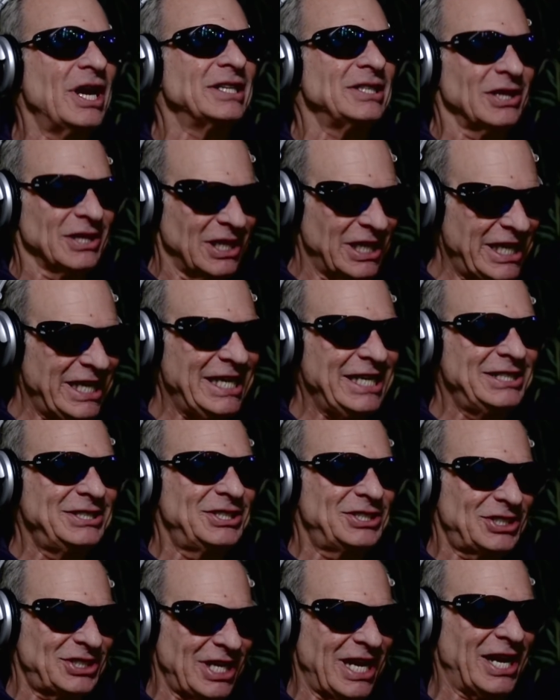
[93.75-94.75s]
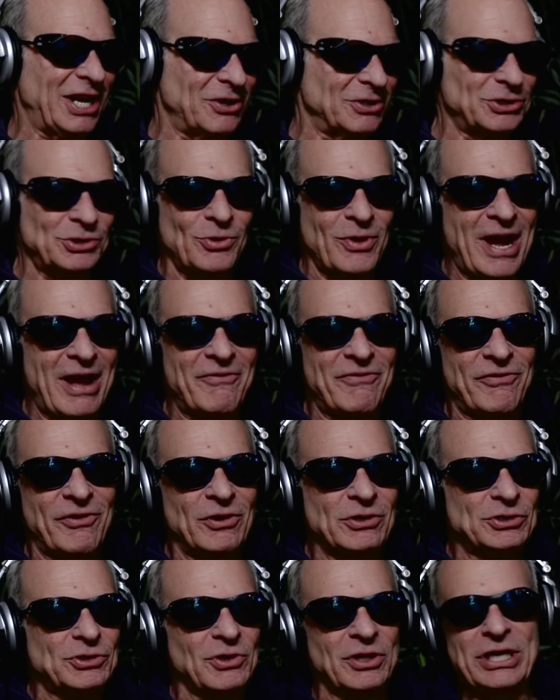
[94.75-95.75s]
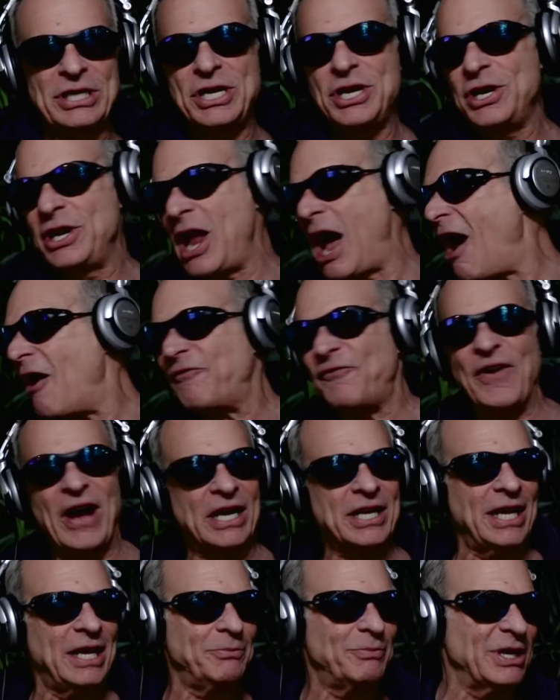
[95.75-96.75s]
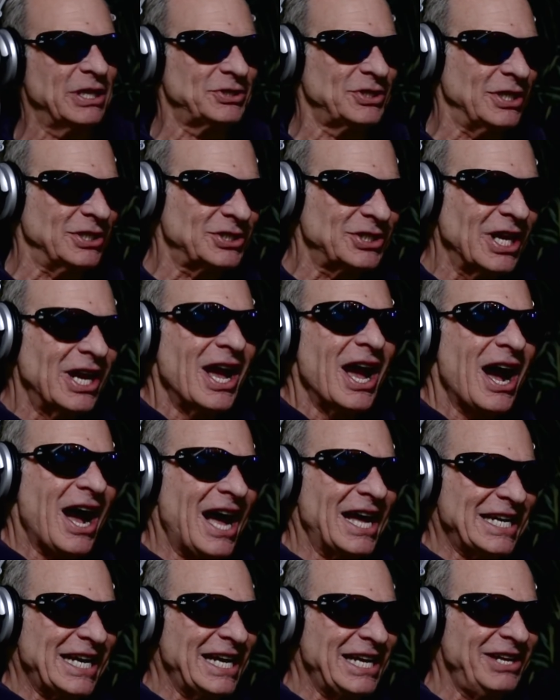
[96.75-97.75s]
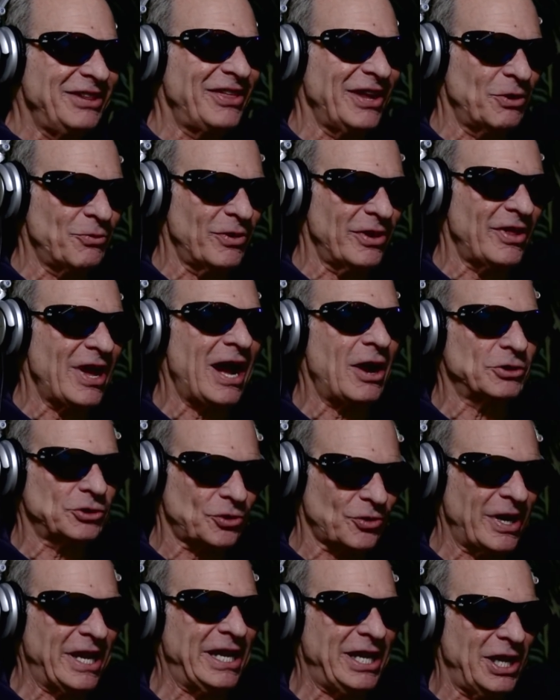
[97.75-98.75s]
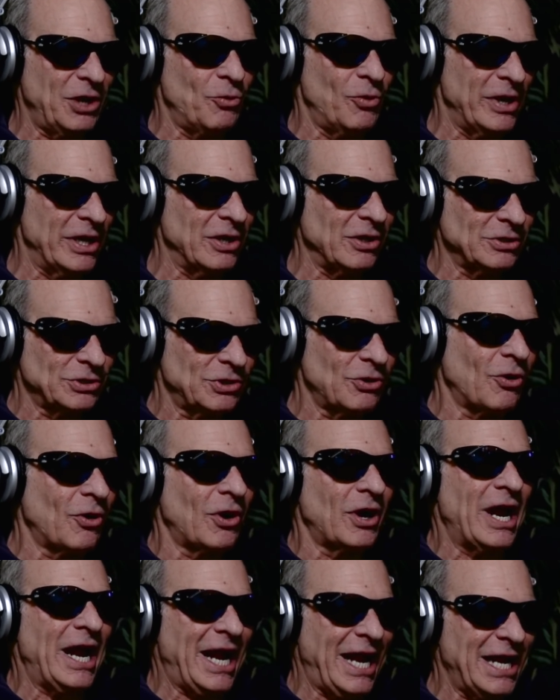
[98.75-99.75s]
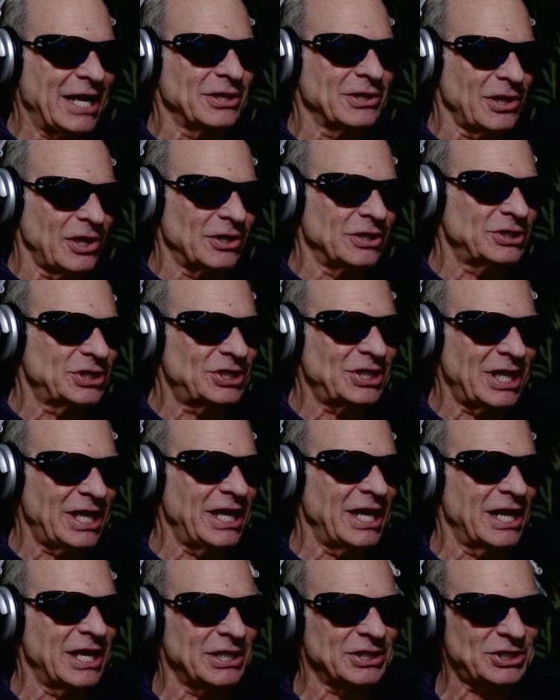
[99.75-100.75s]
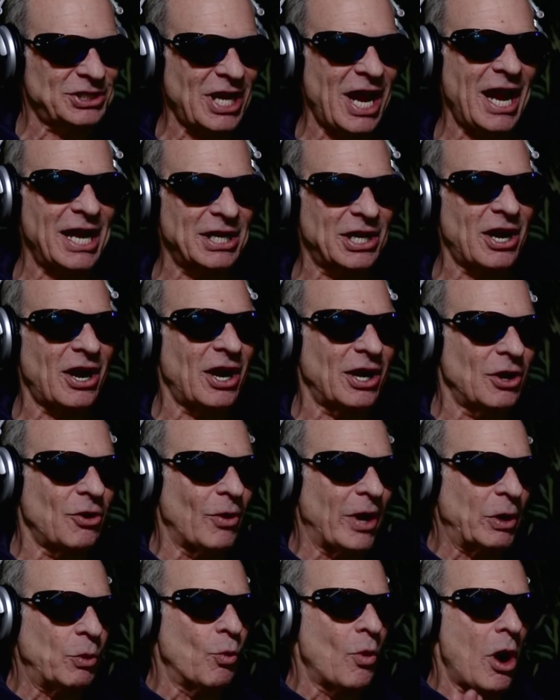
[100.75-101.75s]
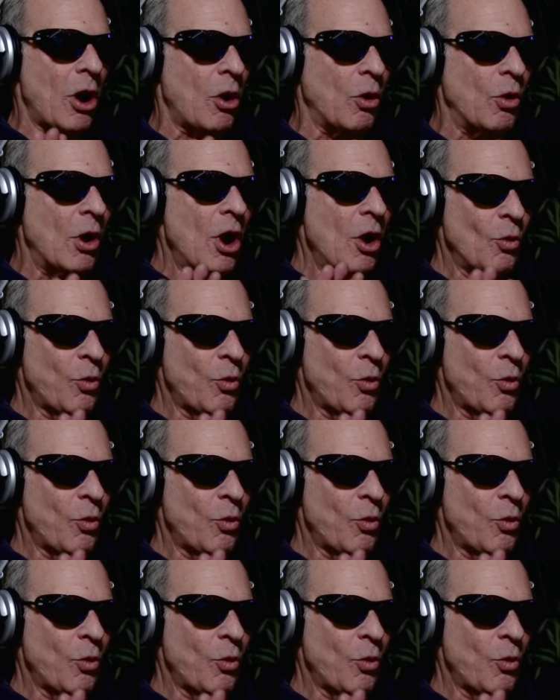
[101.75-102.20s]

It leads singers who have virtually no fucking business on anything without training wheels or a handler sitting in a sidecar going, whoa,